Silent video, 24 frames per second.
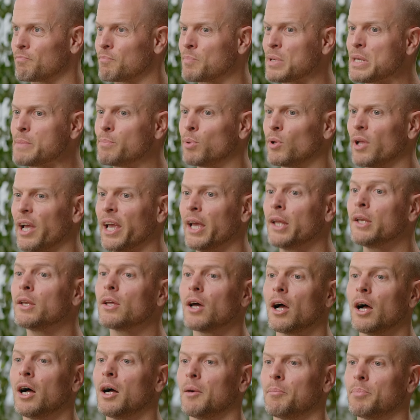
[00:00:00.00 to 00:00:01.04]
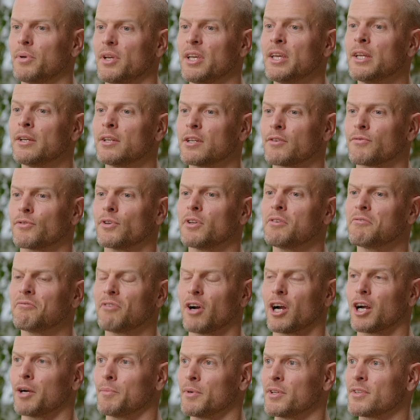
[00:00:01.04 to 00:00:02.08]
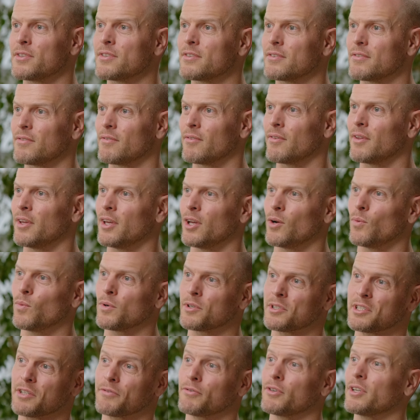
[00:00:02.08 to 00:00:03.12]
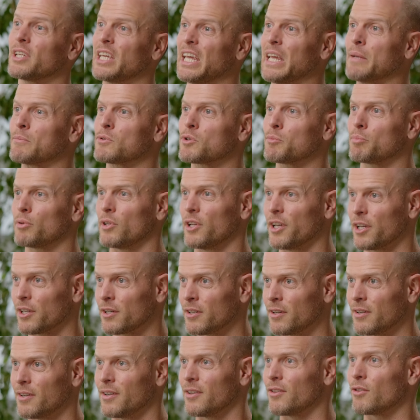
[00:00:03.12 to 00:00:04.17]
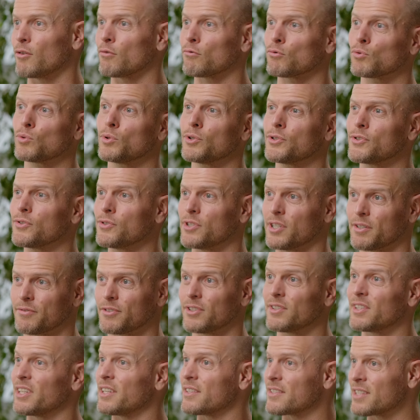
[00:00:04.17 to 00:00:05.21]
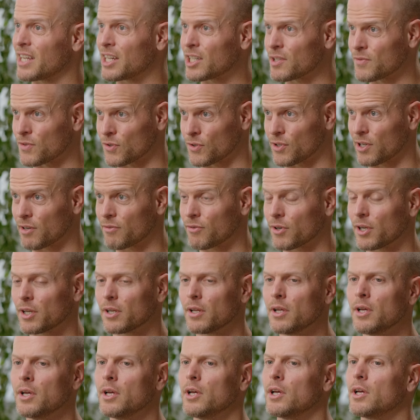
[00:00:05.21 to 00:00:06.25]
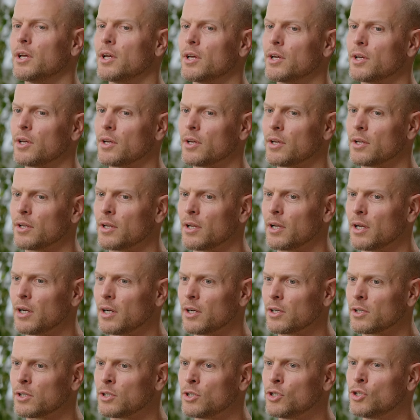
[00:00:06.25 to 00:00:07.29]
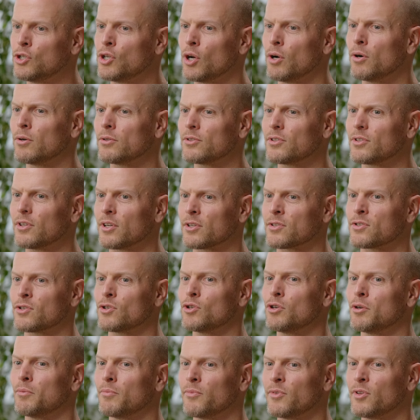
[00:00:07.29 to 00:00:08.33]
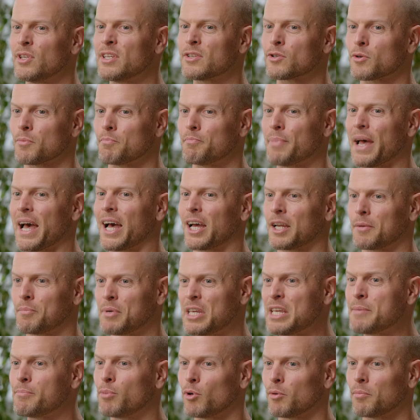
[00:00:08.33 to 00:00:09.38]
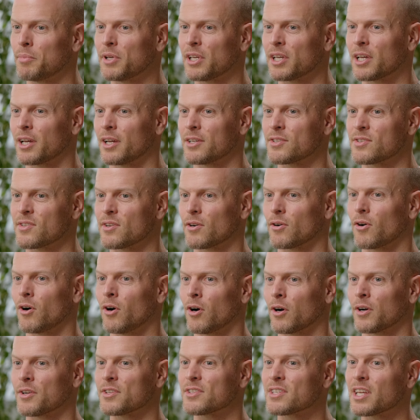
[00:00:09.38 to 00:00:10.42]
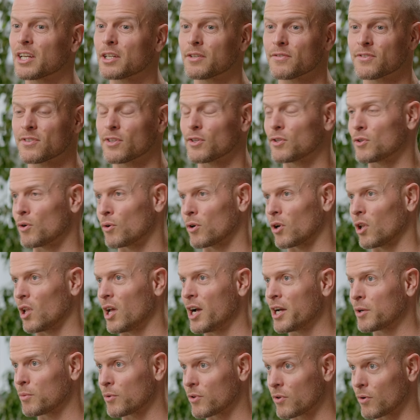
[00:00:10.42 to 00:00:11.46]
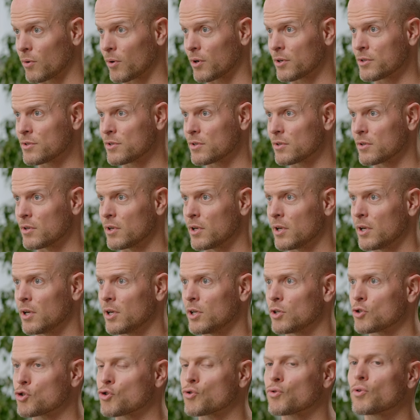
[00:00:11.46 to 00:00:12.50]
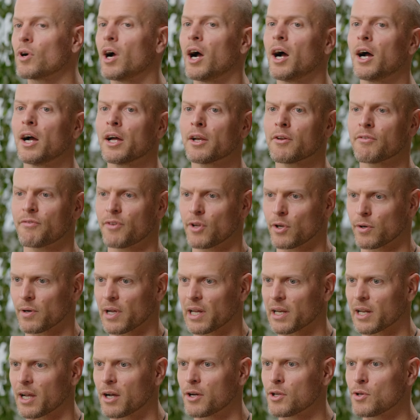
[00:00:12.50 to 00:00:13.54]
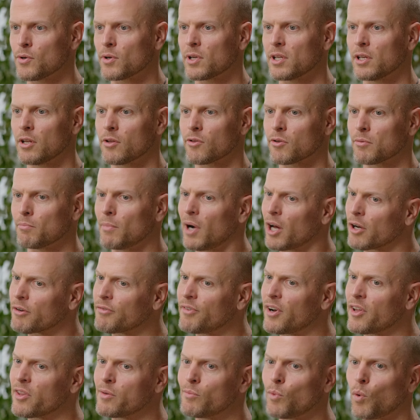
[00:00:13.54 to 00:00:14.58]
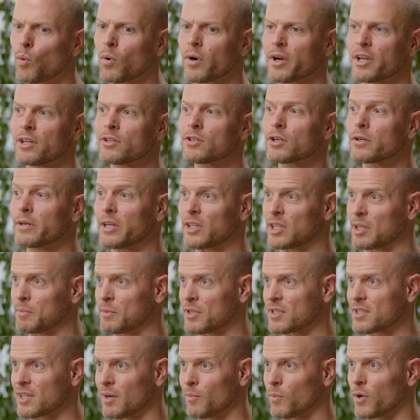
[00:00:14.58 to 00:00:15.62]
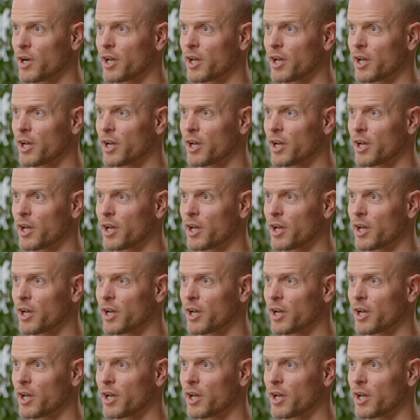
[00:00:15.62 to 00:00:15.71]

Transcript: people end up in different environments where different games are played. The rules are different, the incentives are different. Don't assume these are bad people because there are incentives that don't align with yours. Try to figure out how you can either modify them or integrate them in some